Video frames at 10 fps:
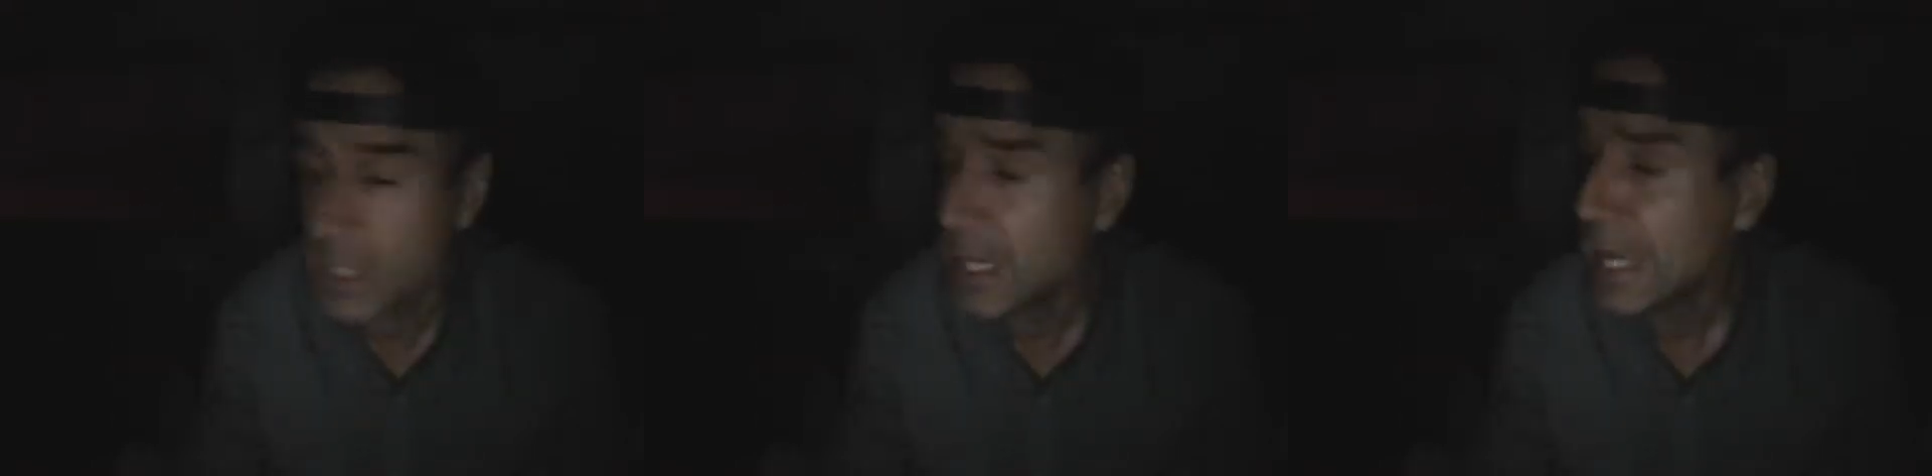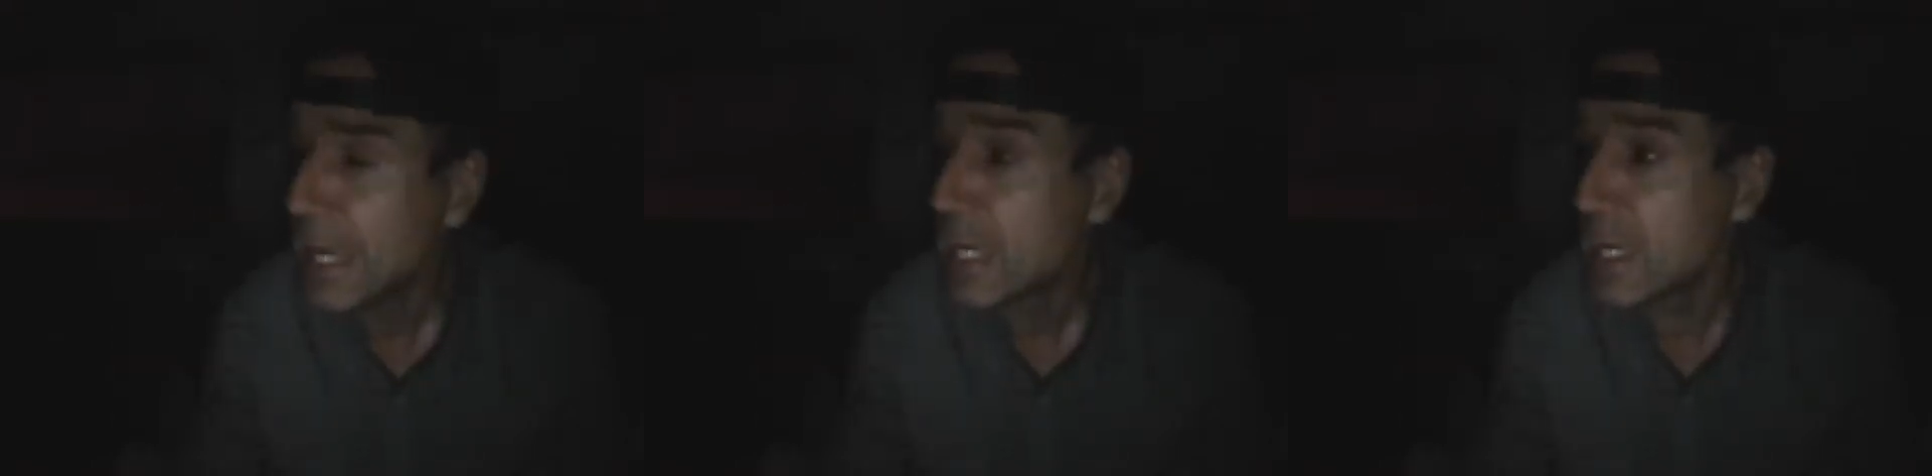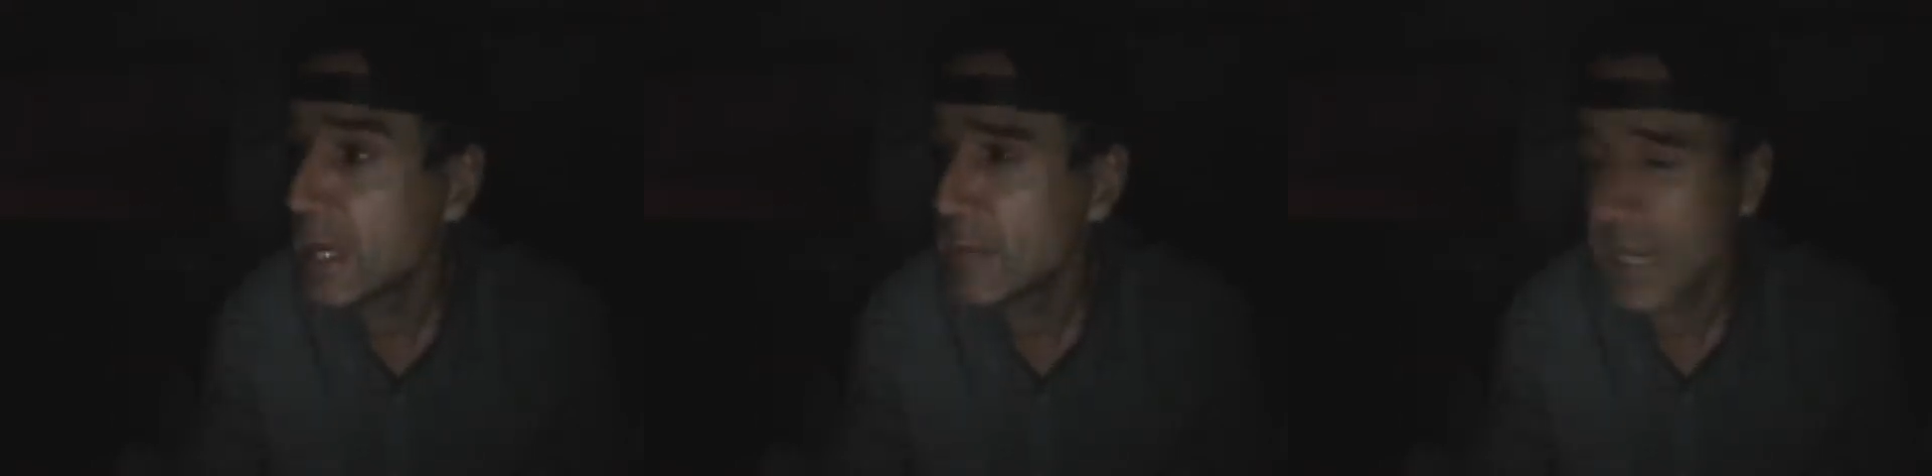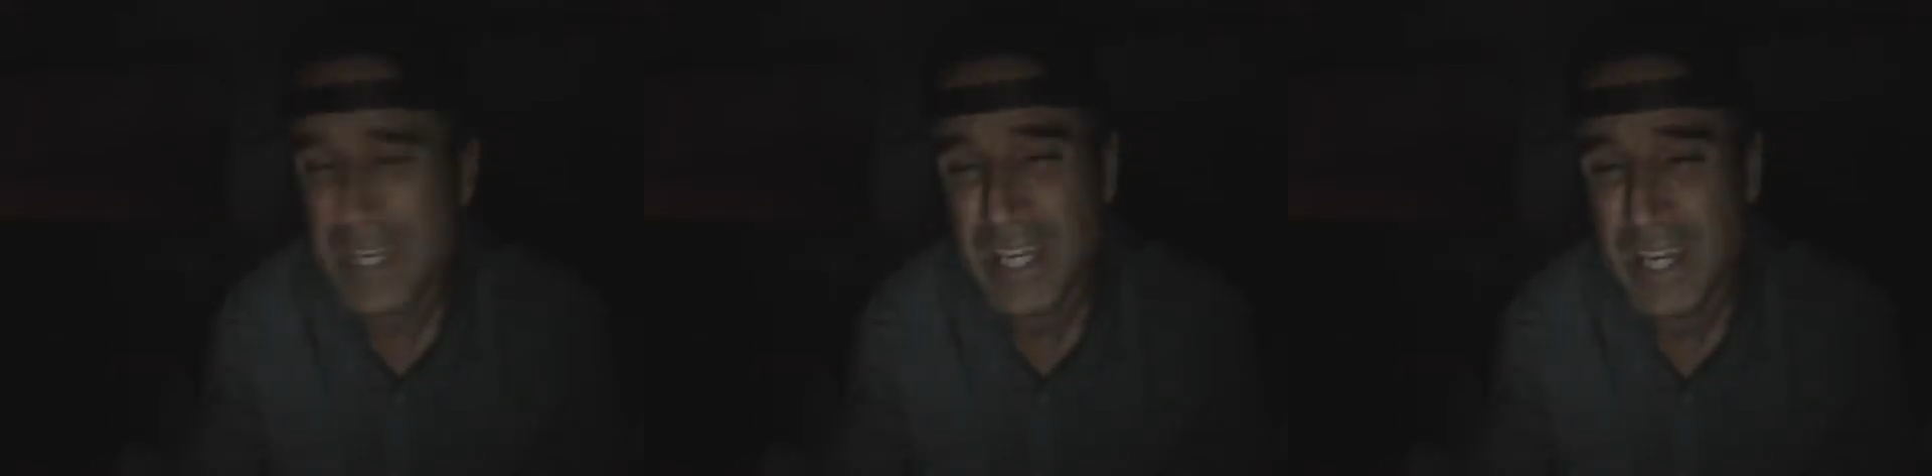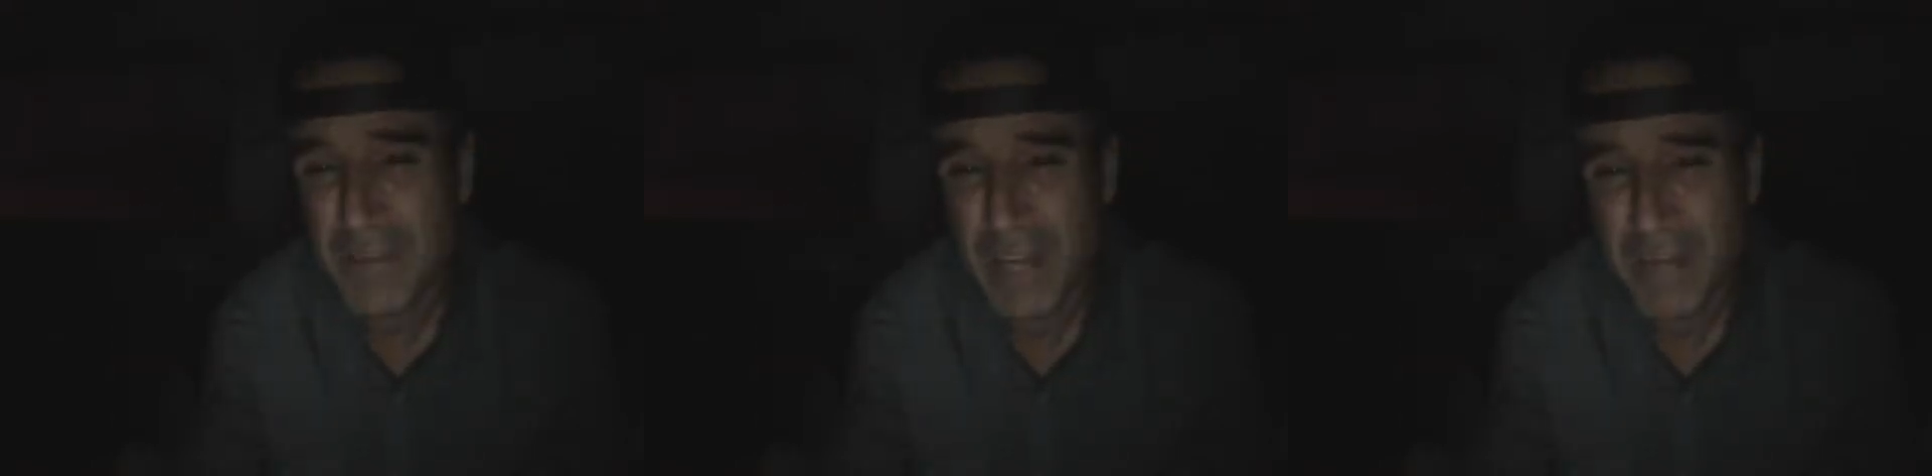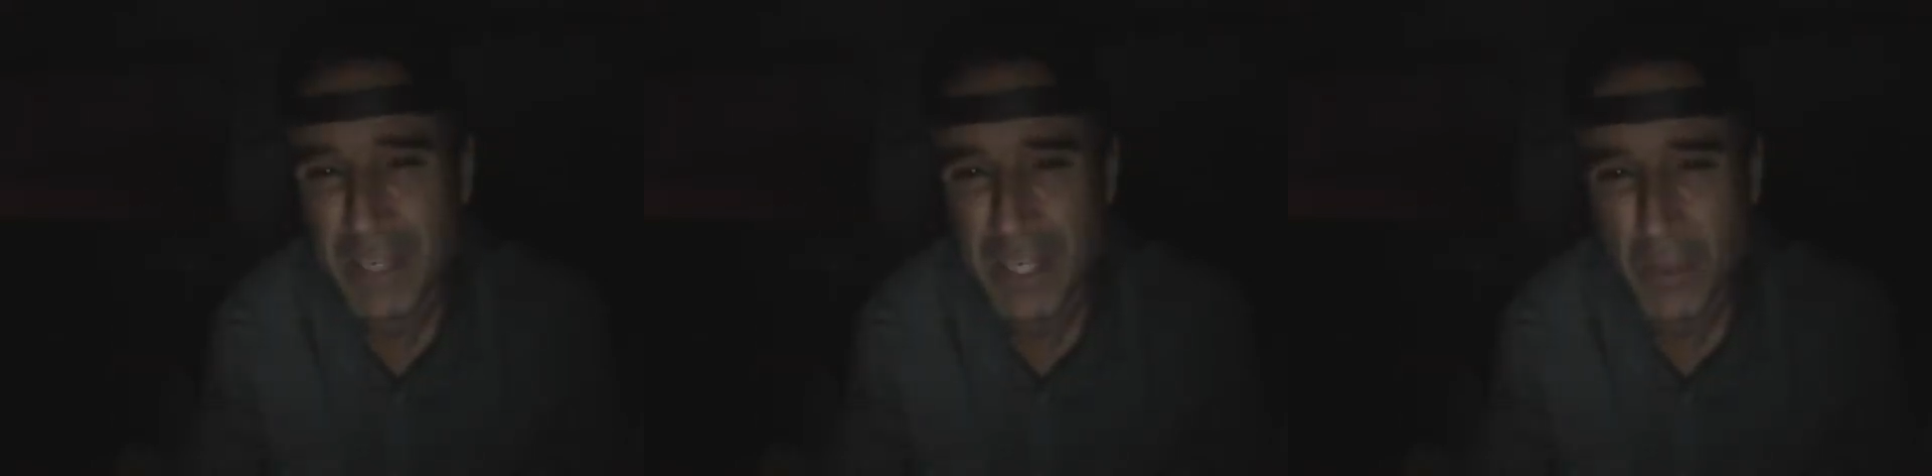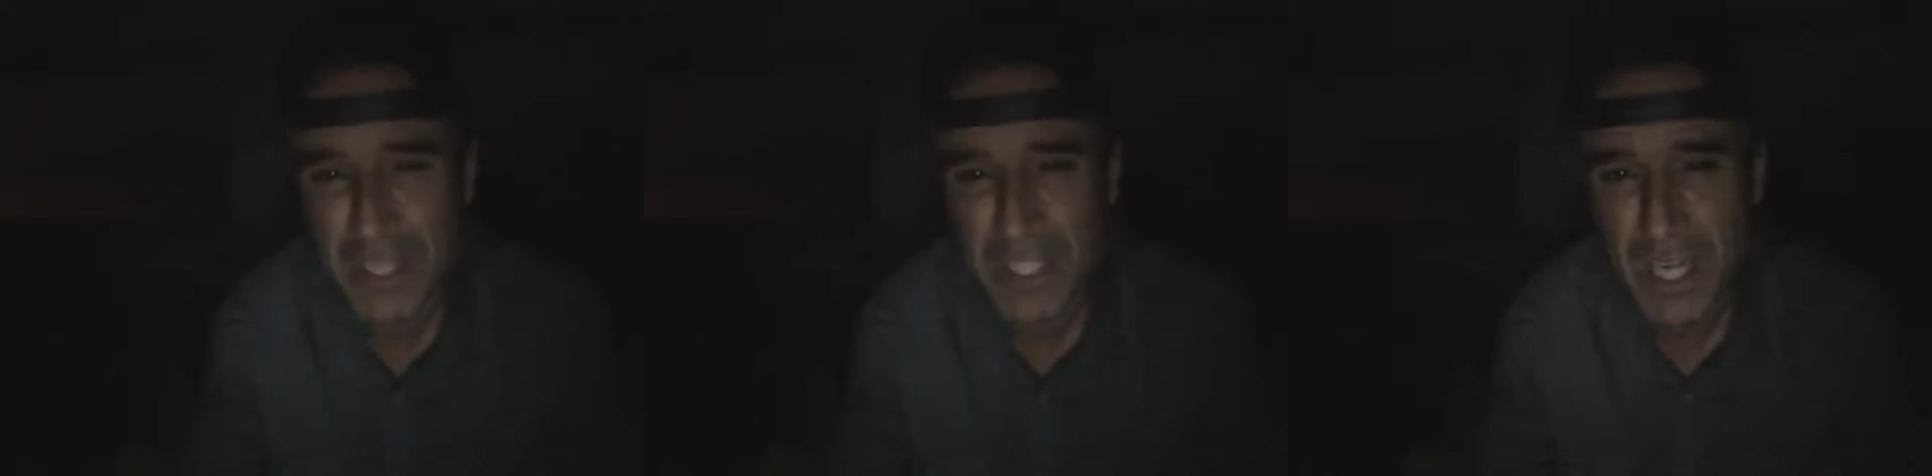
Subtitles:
and I'm like, no, I'm not going to waste time